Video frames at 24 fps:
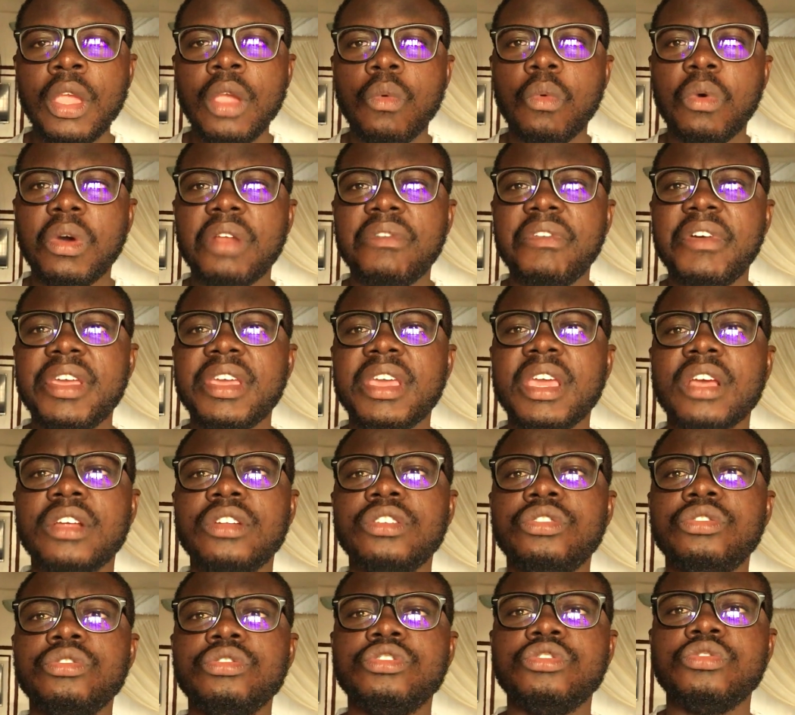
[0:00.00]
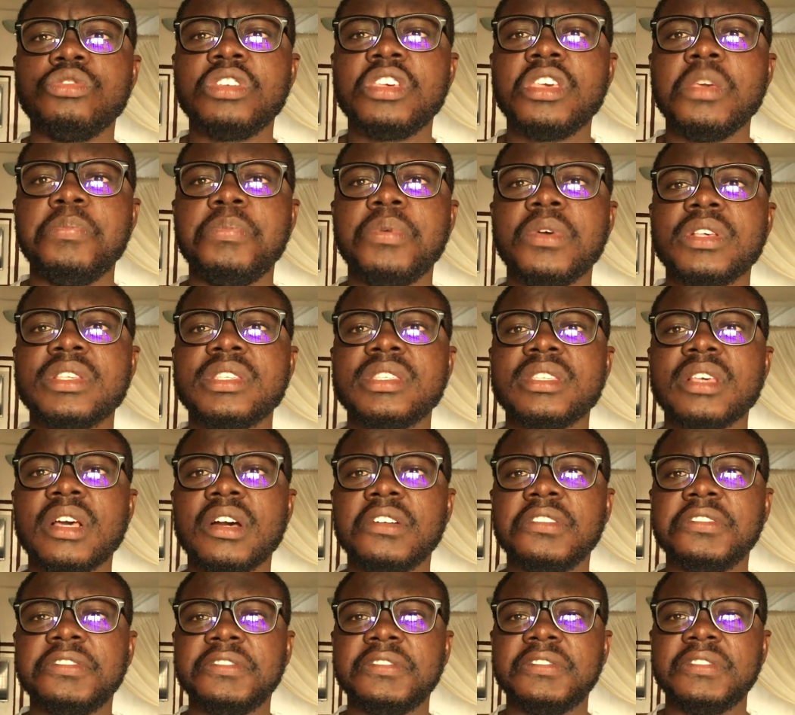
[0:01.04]
Whatever you can do to keep
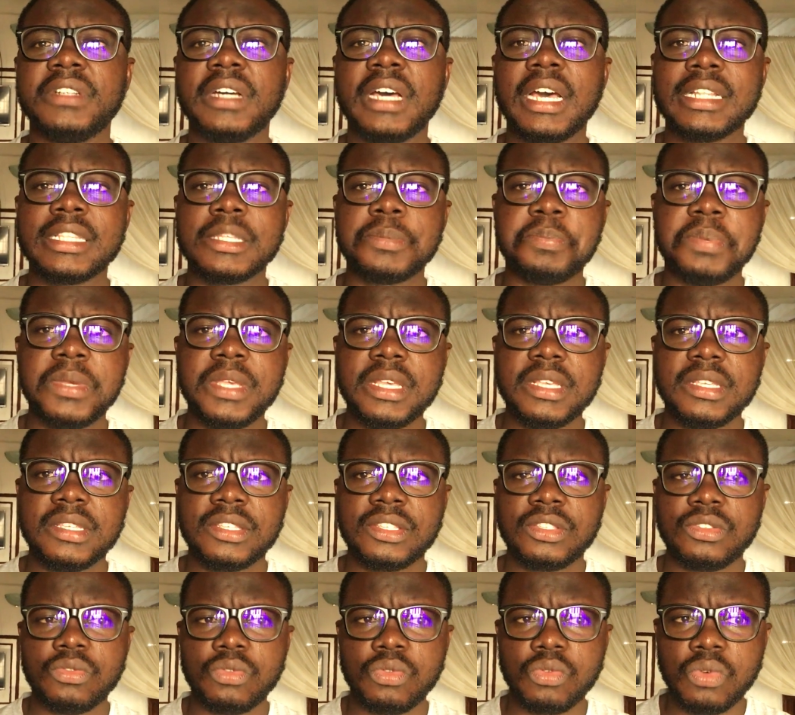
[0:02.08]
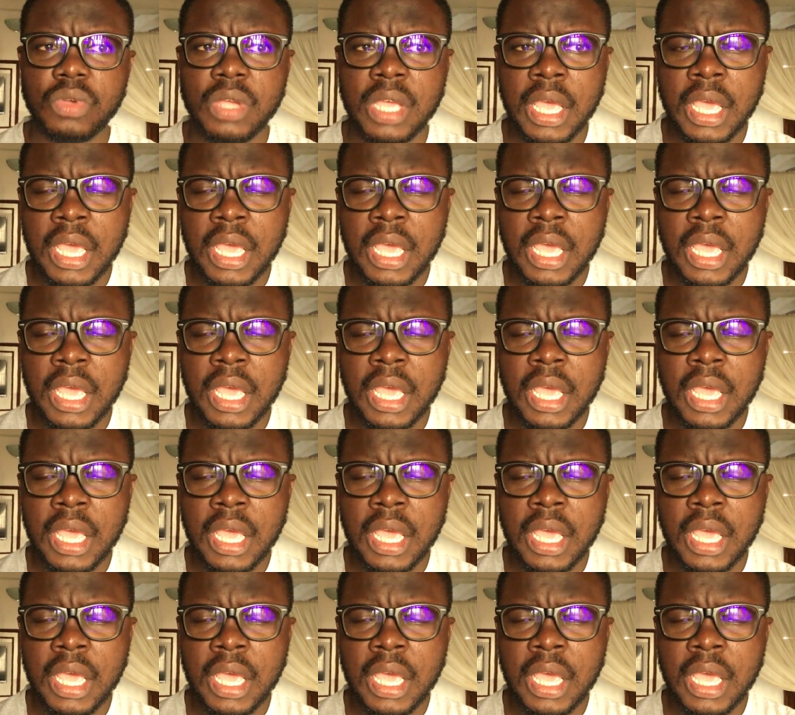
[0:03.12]
yourself at peace, to